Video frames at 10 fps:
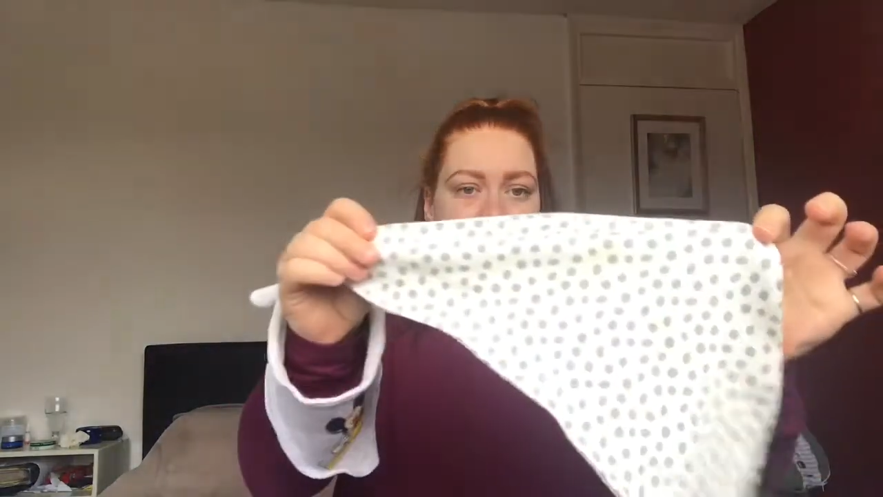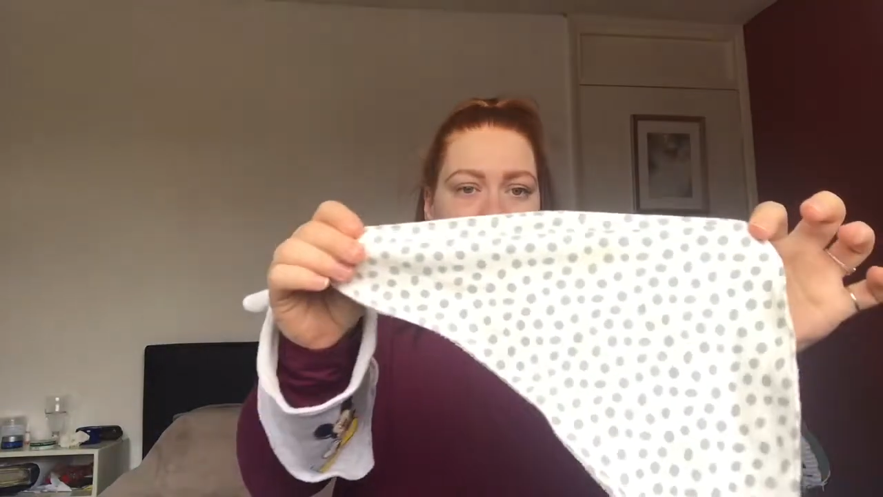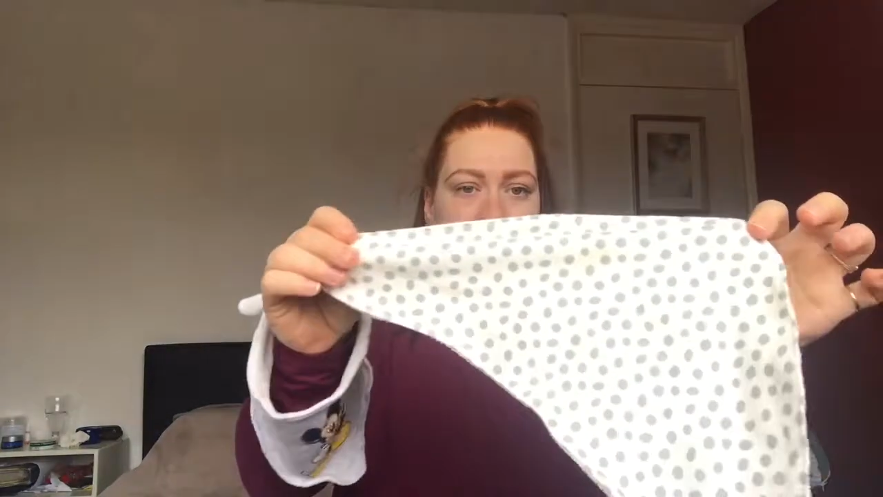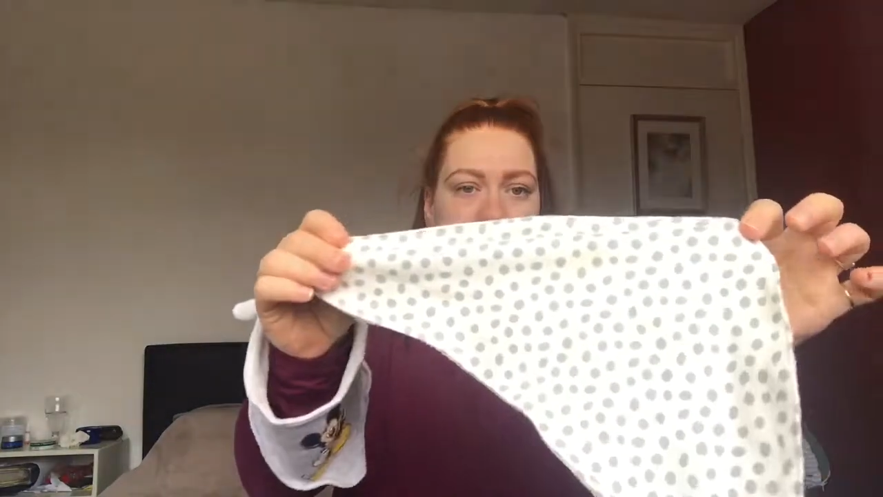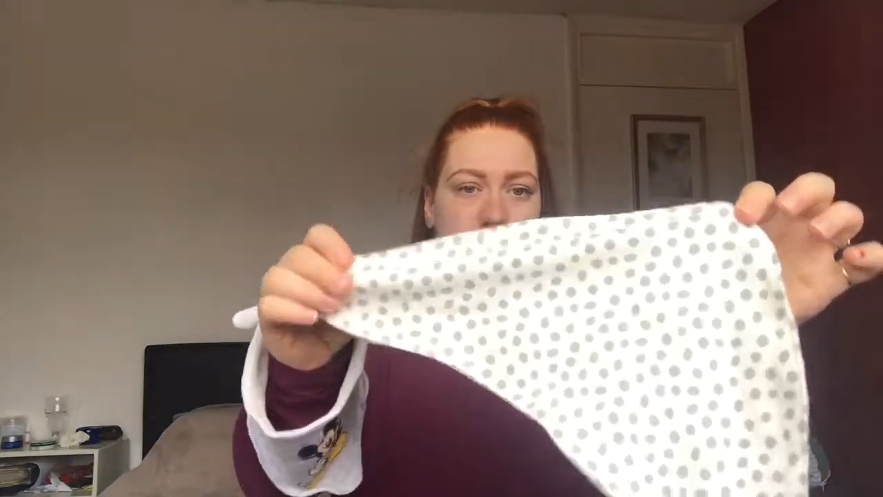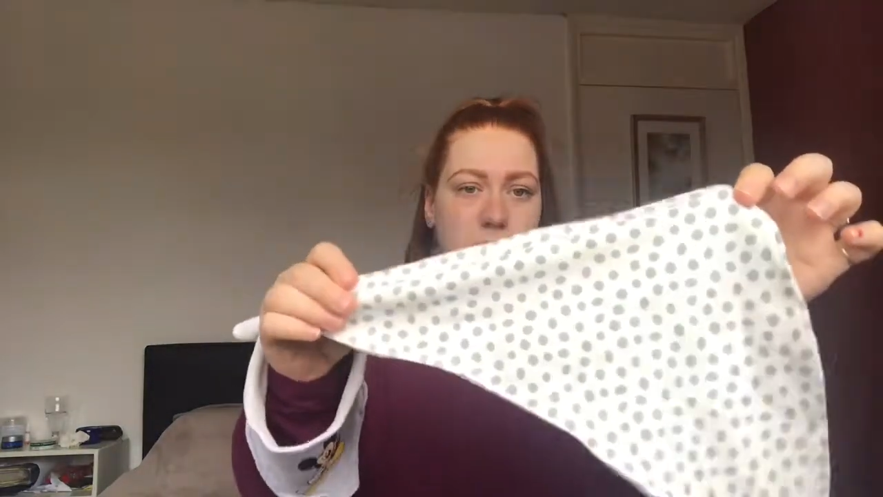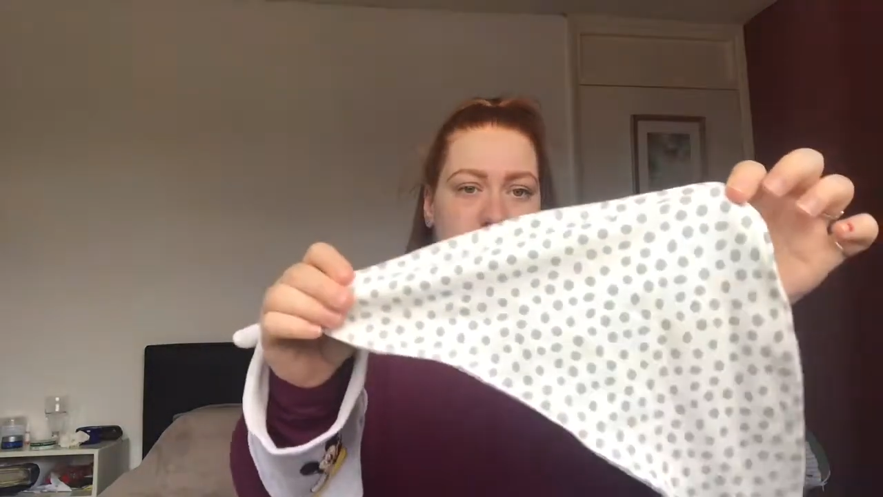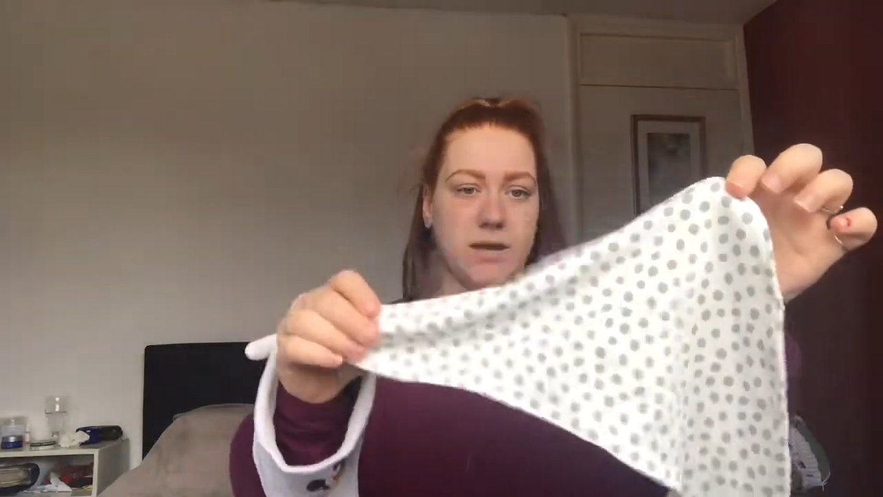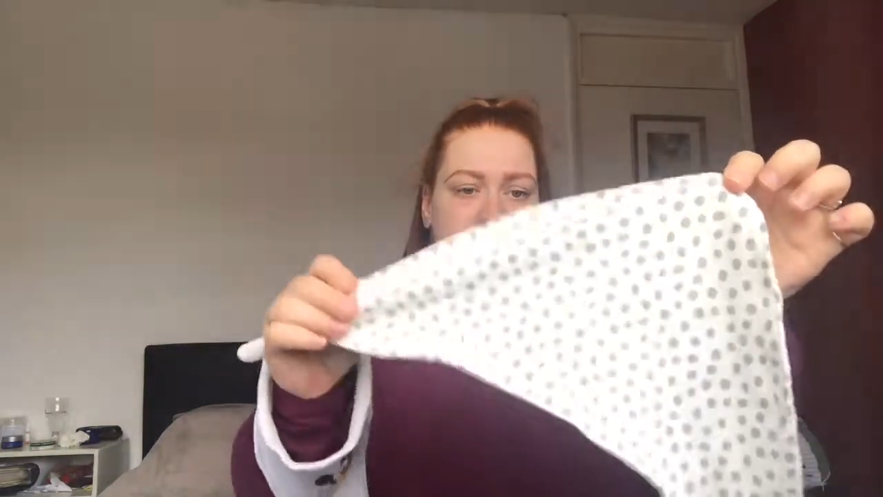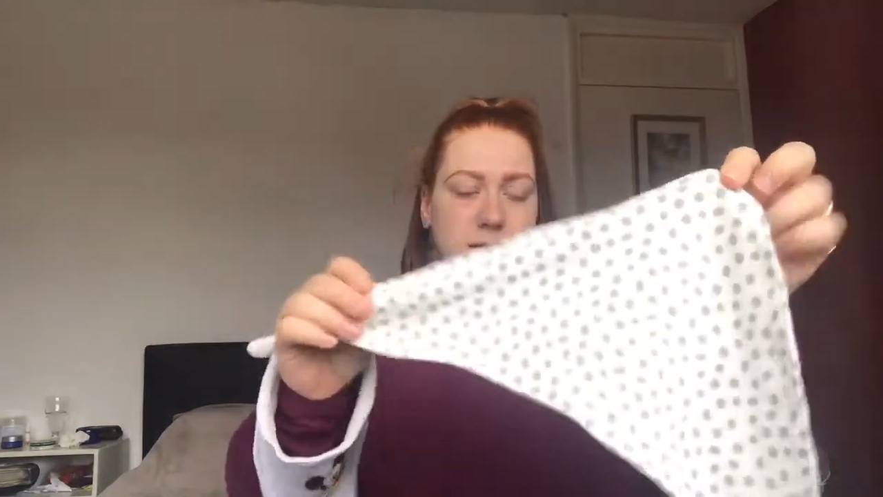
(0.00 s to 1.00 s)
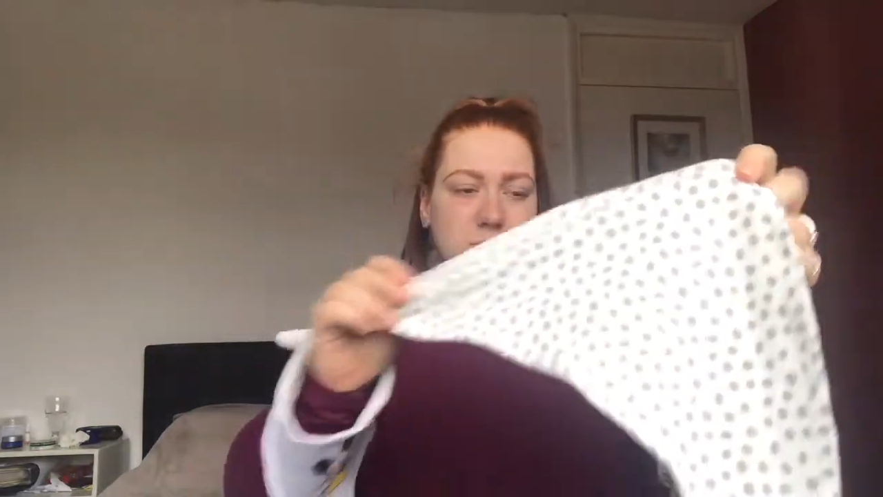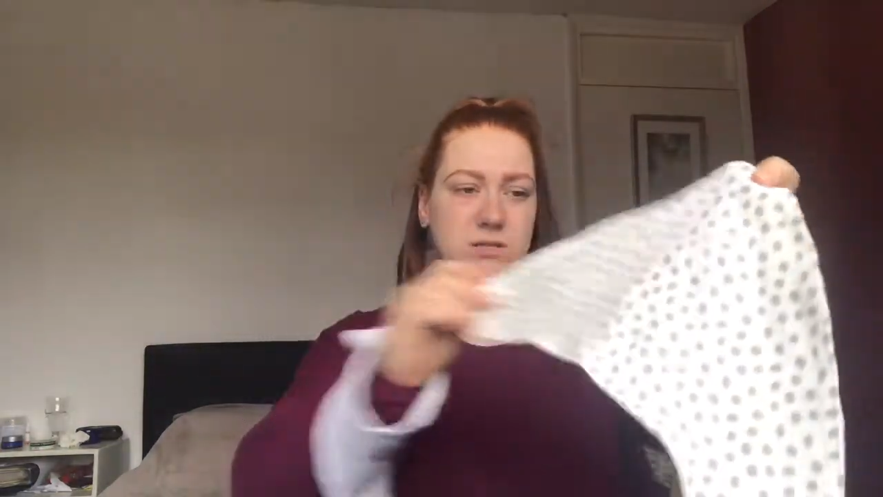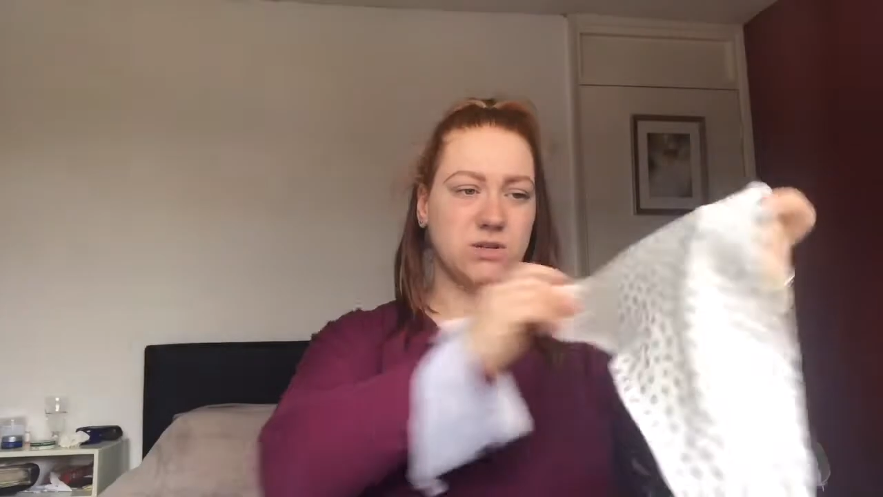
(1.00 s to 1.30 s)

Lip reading: a grey and white, well,